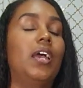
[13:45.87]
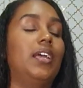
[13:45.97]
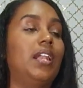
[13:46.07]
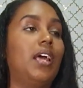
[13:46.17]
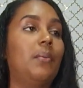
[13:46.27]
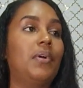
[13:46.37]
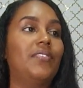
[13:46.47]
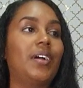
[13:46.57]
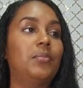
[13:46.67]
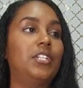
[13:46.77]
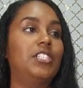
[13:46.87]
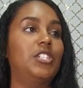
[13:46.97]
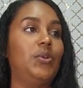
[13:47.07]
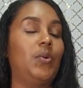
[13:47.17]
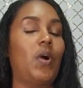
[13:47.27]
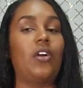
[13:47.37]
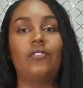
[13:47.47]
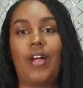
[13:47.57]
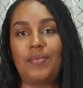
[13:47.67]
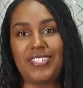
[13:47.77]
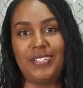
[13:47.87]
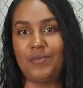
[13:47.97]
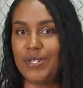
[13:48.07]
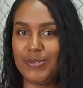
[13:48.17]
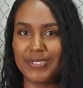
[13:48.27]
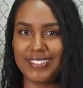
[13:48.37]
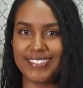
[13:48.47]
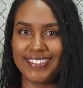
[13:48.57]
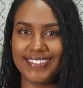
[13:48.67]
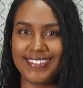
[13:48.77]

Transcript: in my fabulous new Rhapsody blouse.